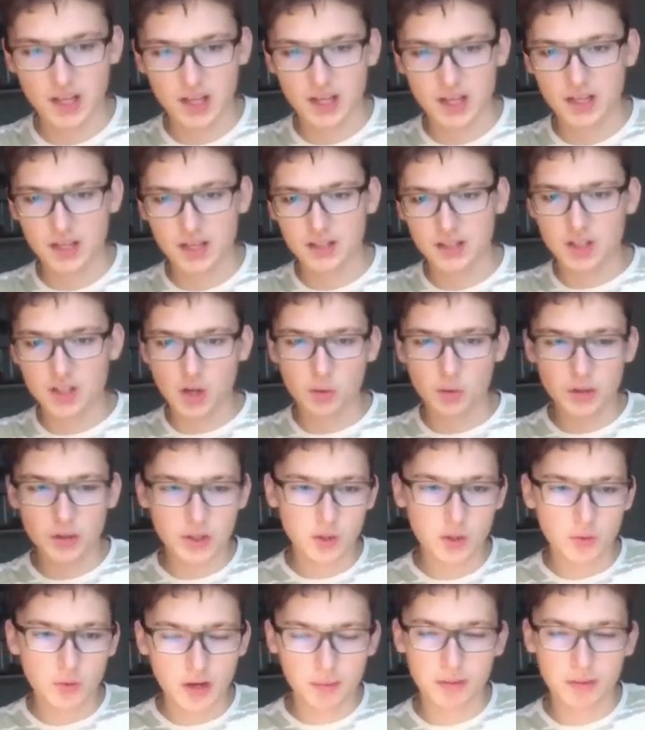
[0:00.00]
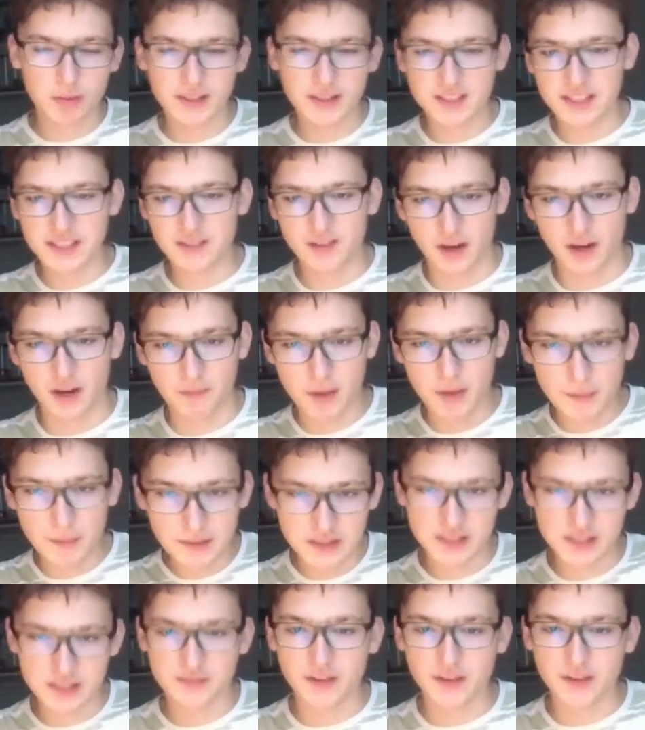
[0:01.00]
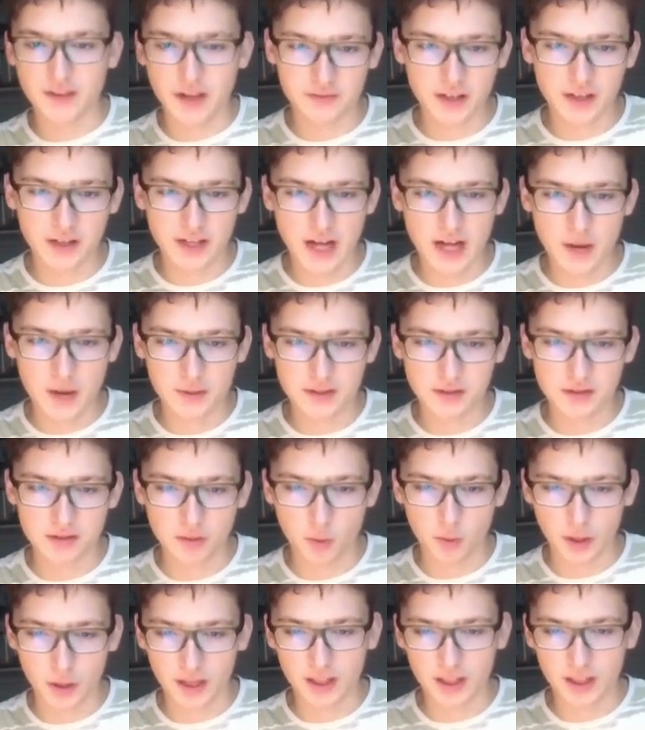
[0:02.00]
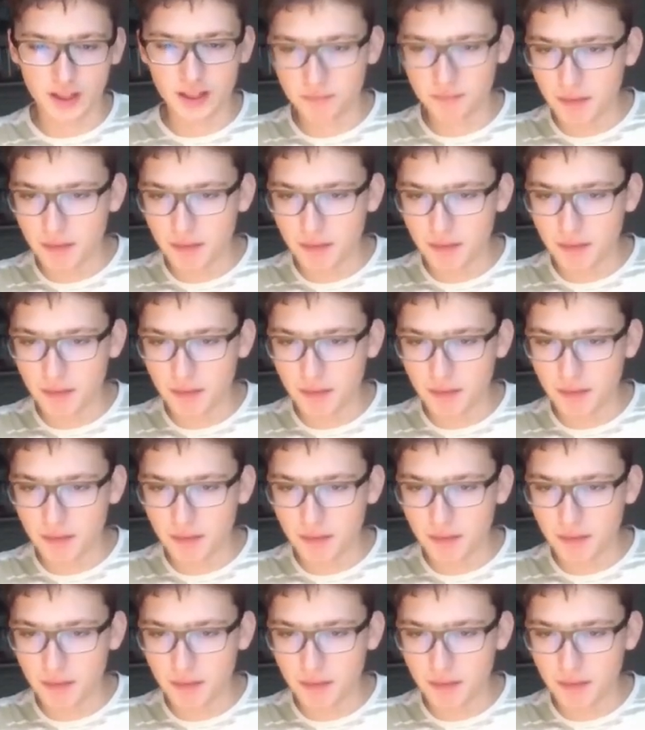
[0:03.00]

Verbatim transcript: So you want to play c five. Maybe c five right now is too quickly.